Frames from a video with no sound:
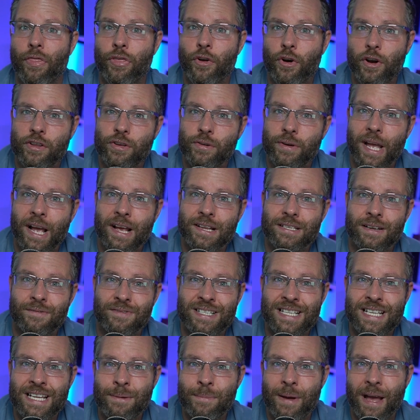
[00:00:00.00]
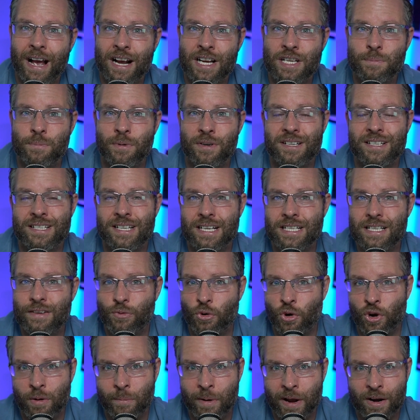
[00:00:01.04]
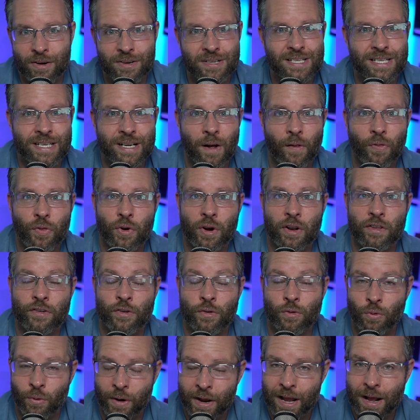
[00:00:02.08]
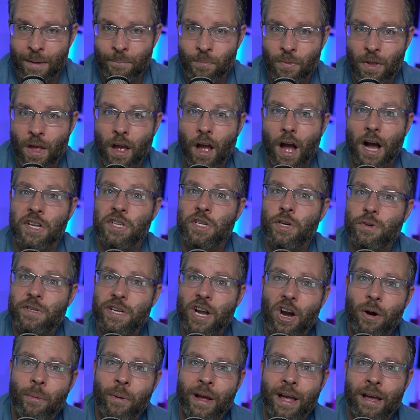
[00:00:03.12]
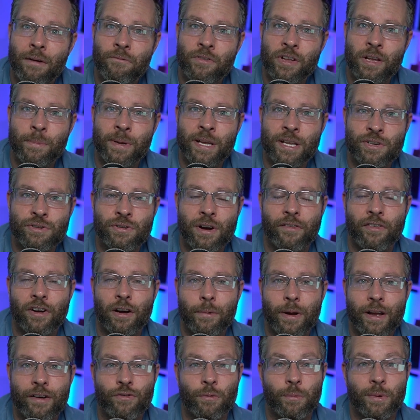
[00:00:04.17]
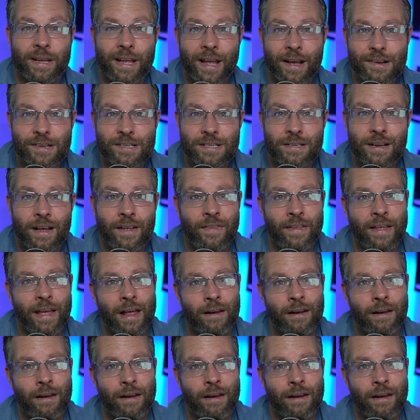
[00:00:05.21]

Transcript: 32 gigs of Team Expert 6400 megahertz CL32 RAM, a 2 terabyte NVMe drive coming from Kingston, and